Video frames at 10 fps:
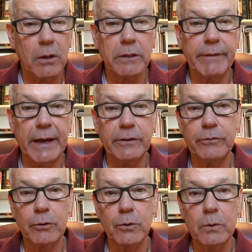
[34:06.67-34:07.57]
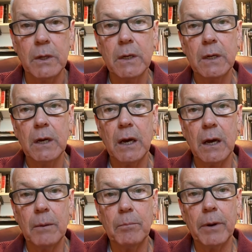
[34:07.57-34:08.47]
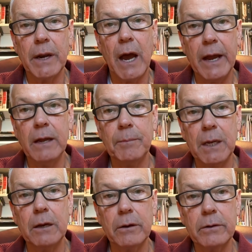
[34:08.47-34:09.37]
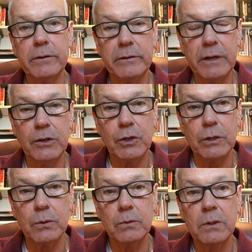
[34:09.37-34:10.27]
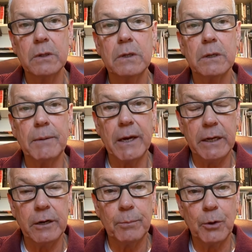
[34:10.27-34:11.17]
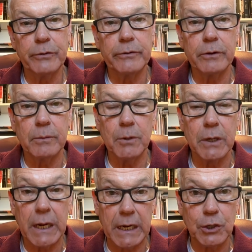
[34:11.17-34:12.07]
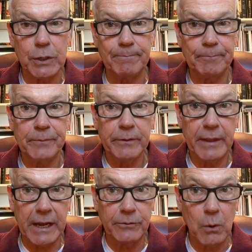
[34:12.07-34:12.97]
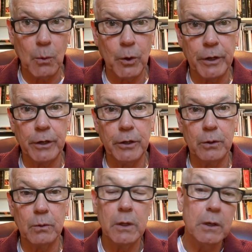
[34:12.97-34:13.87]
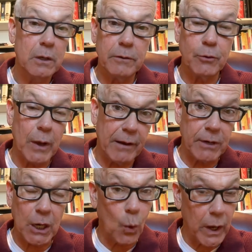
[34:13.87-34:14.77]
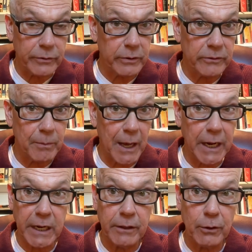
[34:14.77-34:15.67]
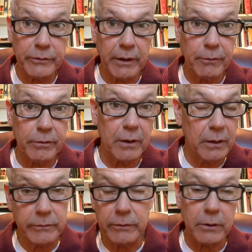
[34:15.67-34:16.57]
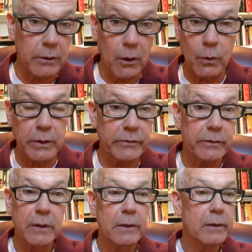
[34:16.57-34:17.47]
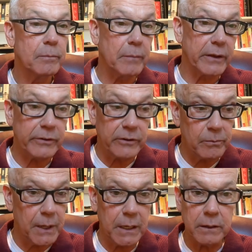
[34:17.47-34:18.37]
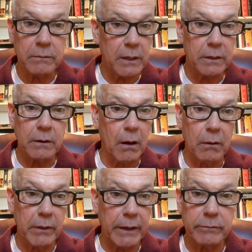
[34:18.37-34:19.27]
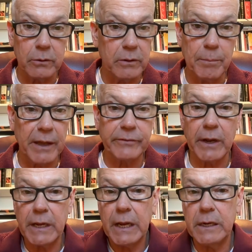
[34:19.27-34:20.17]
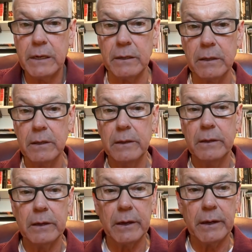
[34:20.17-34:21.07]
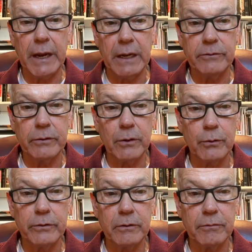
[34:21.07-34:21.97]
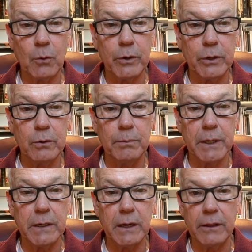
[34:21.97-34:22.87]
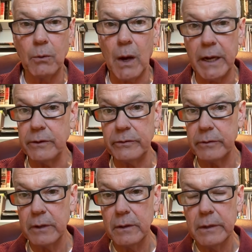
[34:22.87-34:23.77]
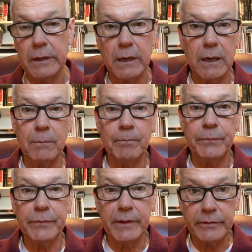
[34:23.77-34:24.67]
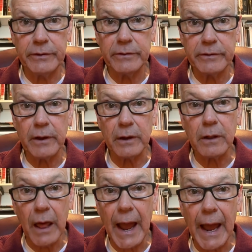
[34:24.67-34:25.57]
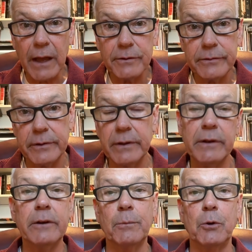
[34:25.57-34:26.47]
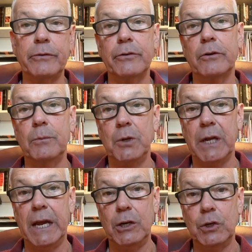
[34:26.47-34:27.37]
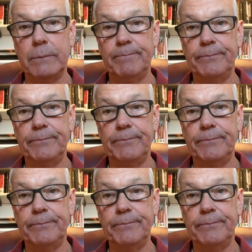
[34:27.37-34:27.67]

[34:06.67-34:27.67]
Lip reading: All of that is true. But I am here to teach you about interpersonal communication. That's what we're going to do. If you have any questions about any of those other things, you can always message me, and I'll do the best I can to answer those for you. But otherwise, this is a class in interpersonal communication.